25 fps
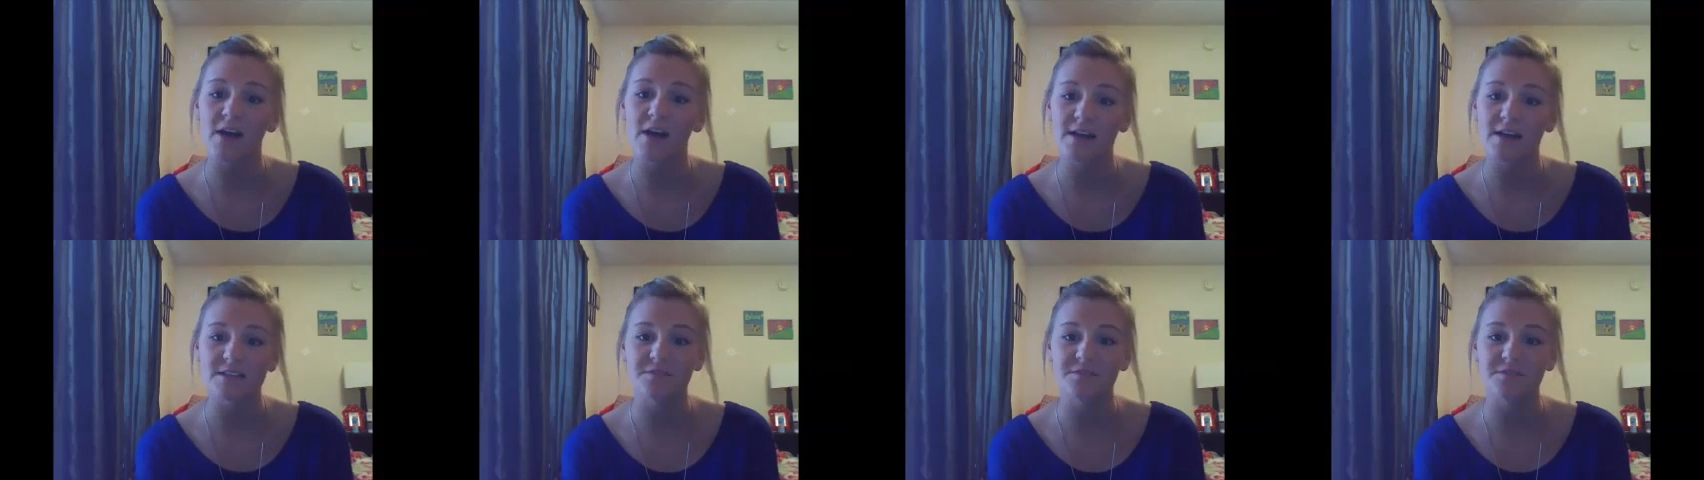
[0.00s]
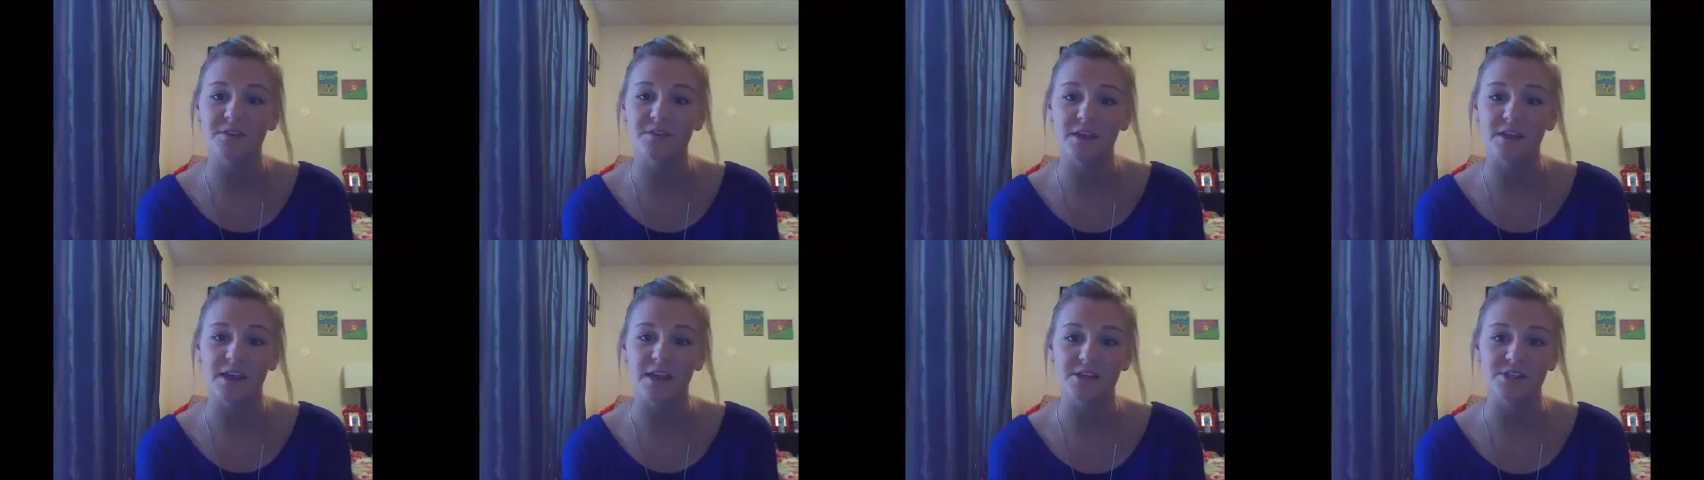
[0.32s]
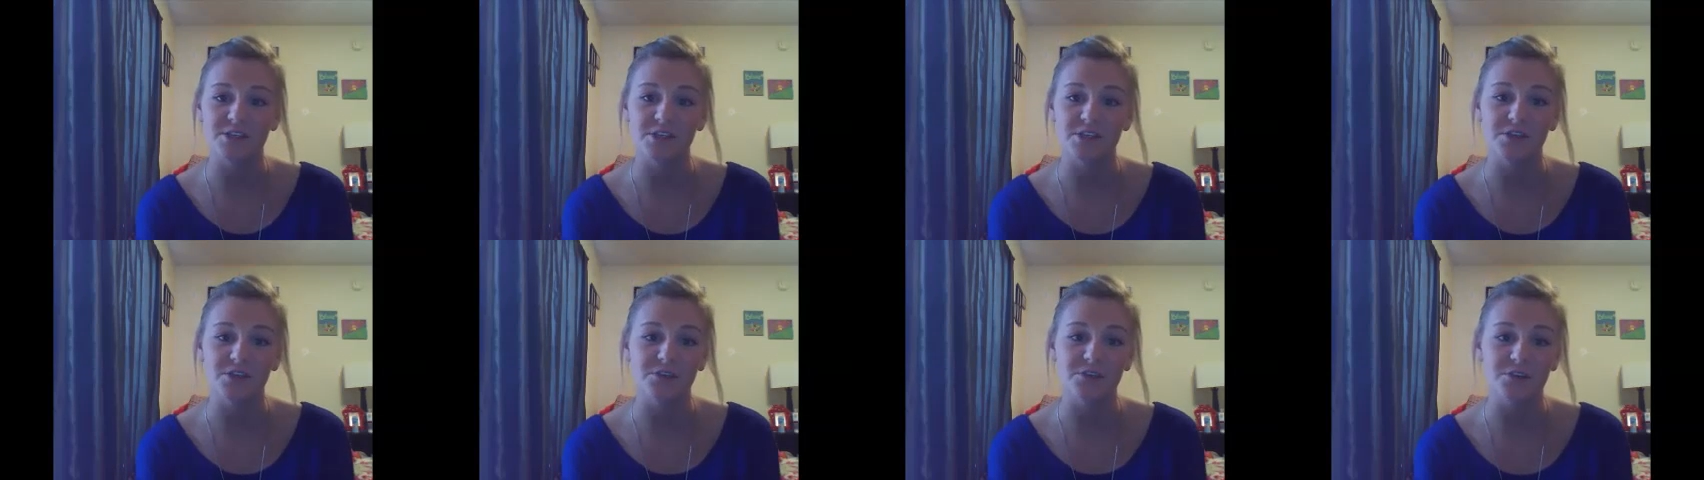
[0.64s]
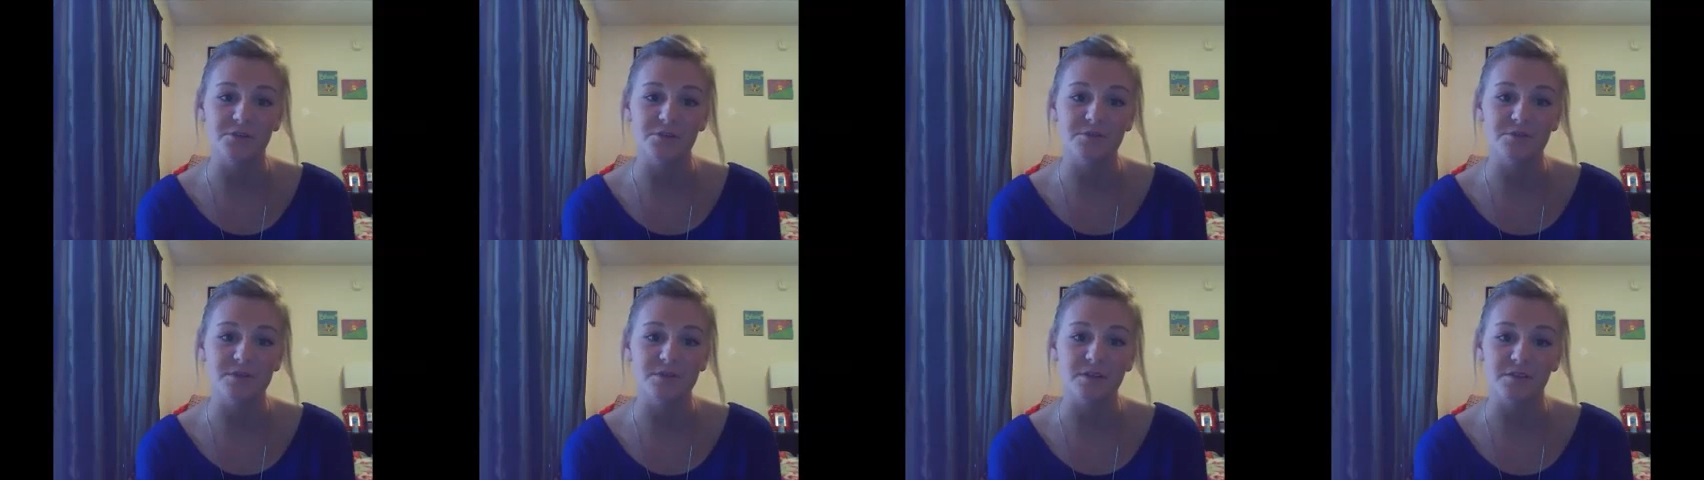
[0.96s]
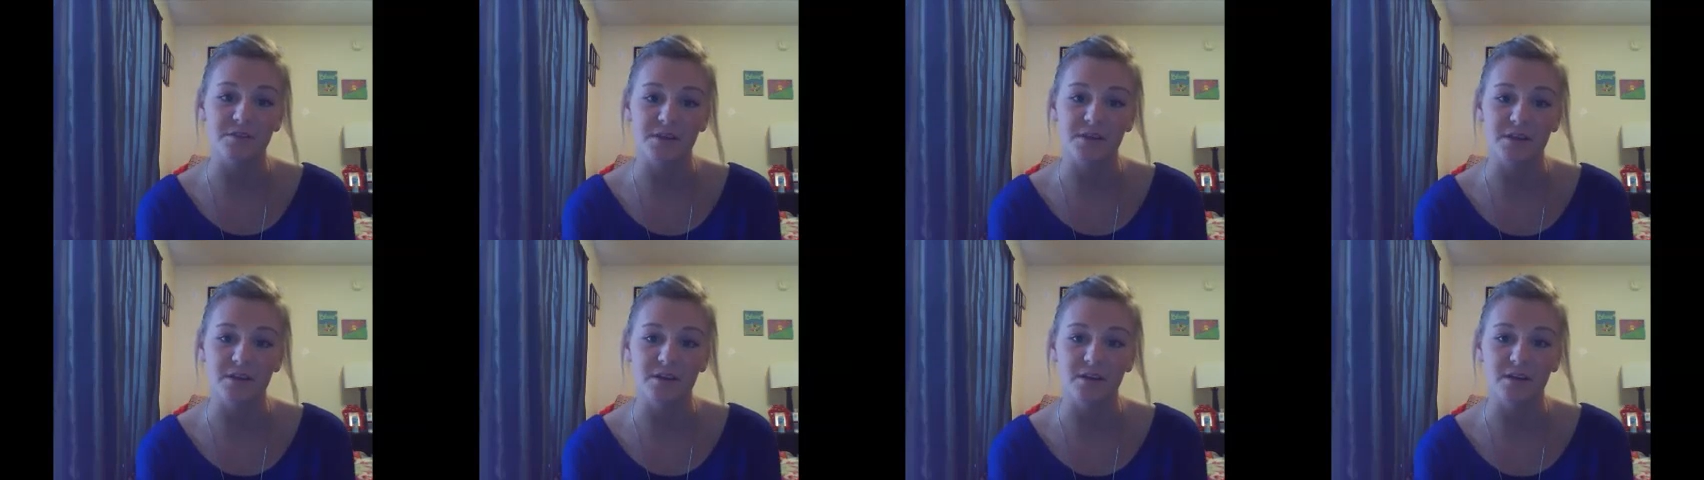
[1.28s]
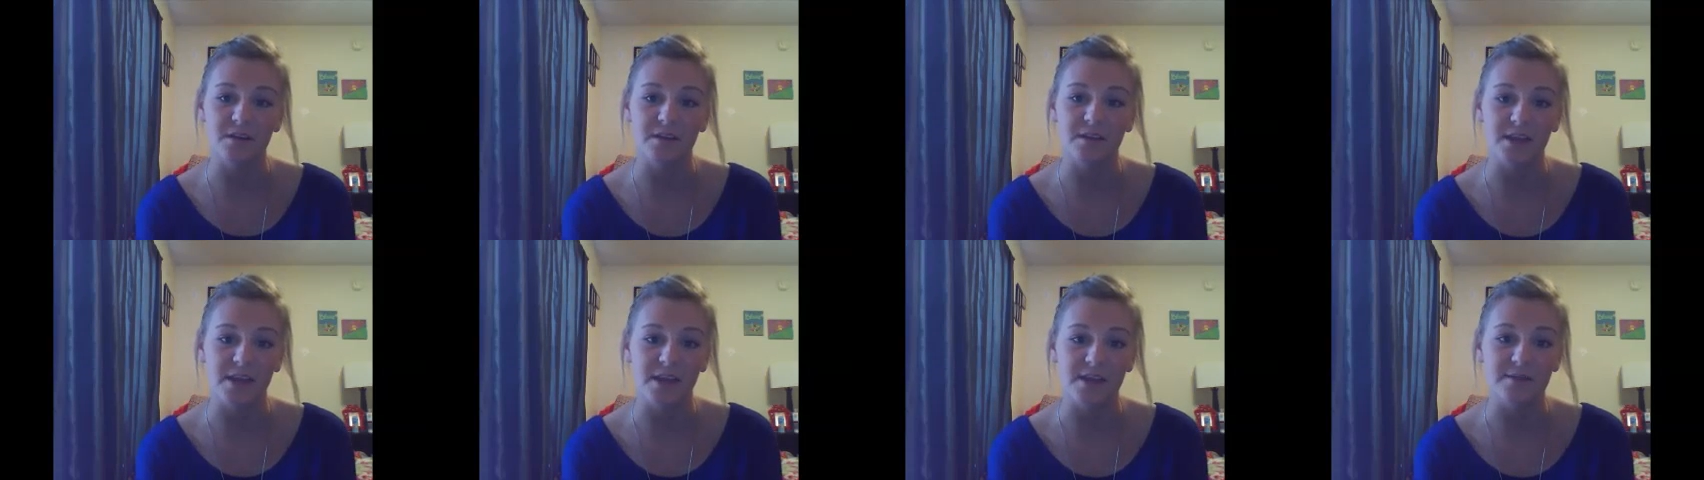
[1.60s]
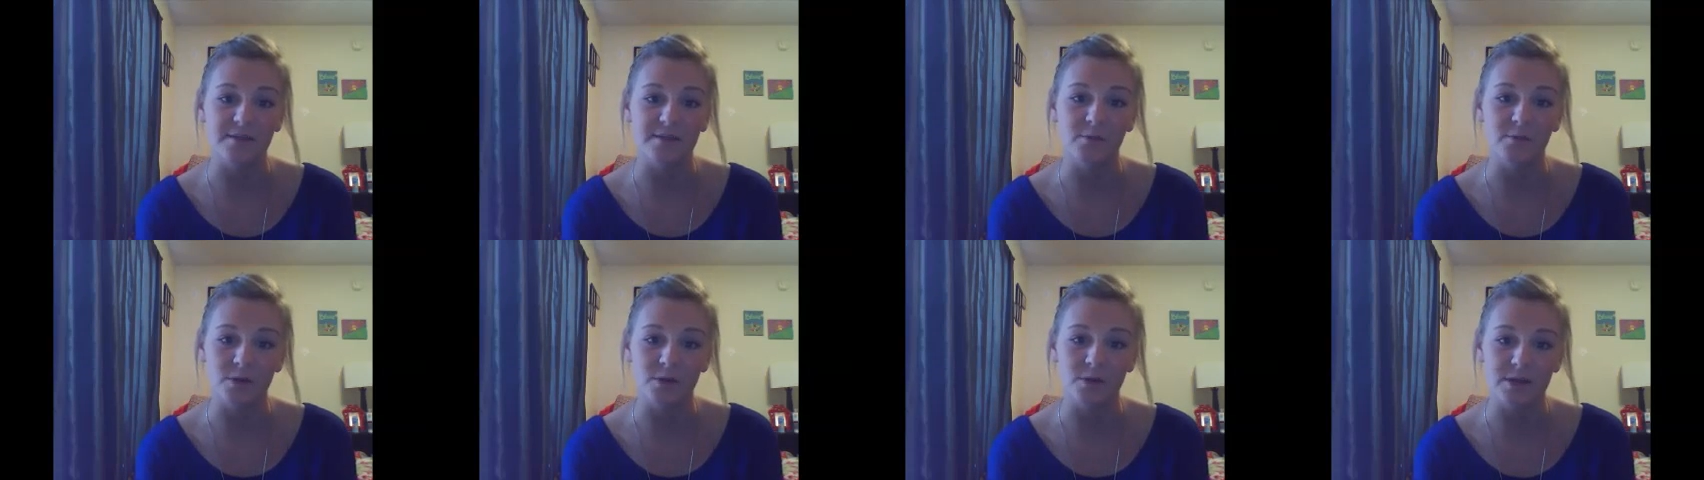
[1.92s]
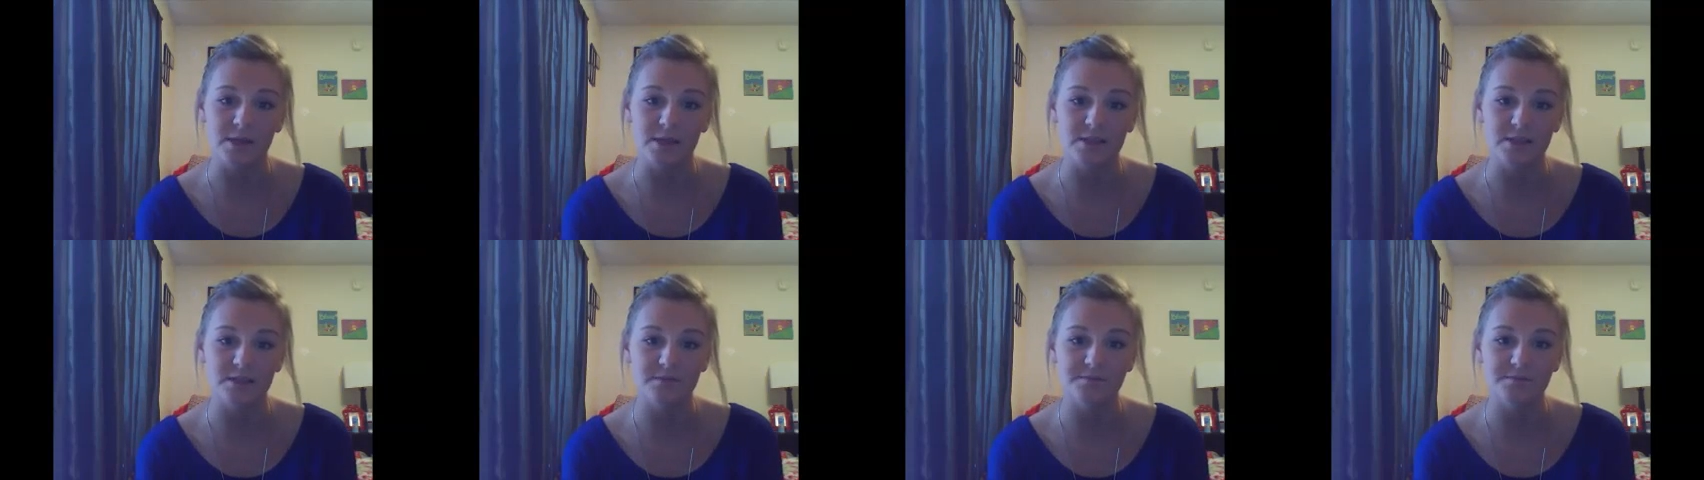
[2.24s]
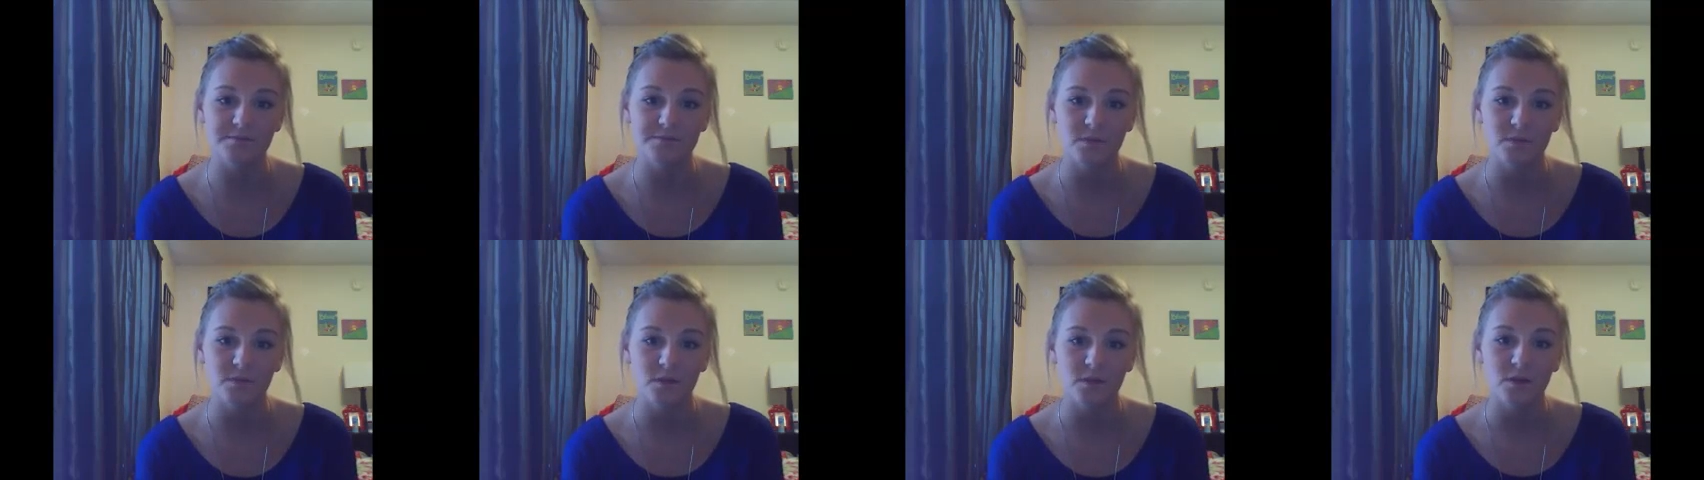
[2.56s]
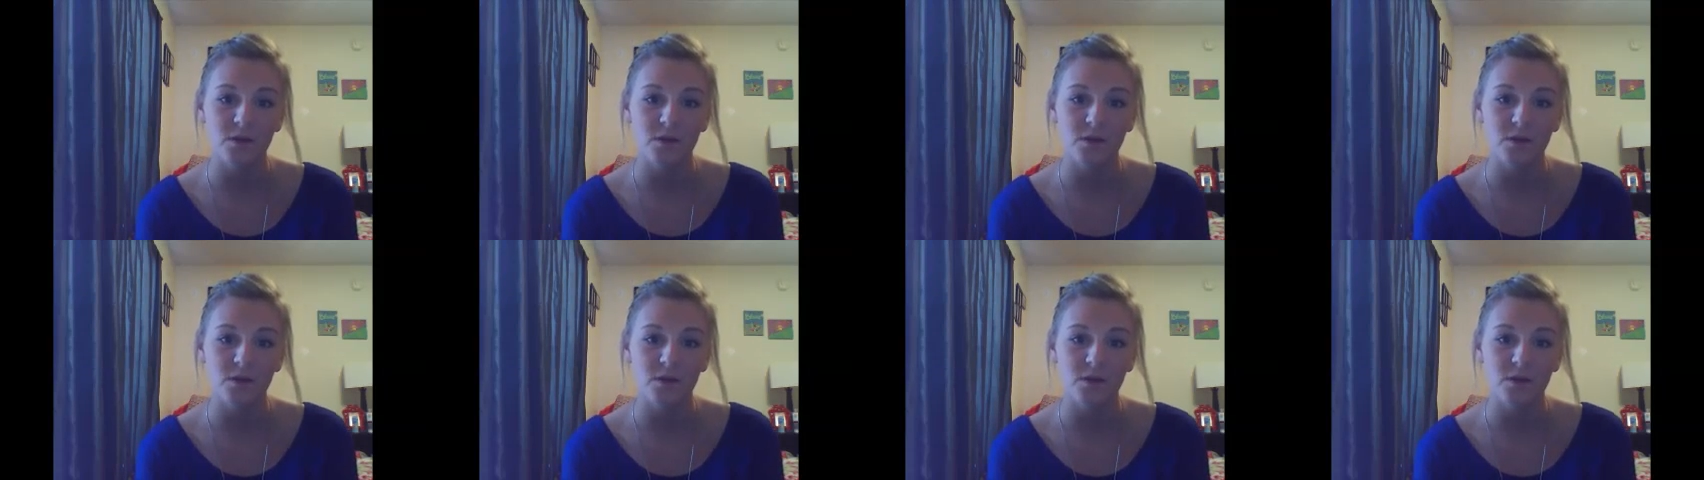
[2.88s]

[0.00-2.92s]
classification groups of the animal kingdom: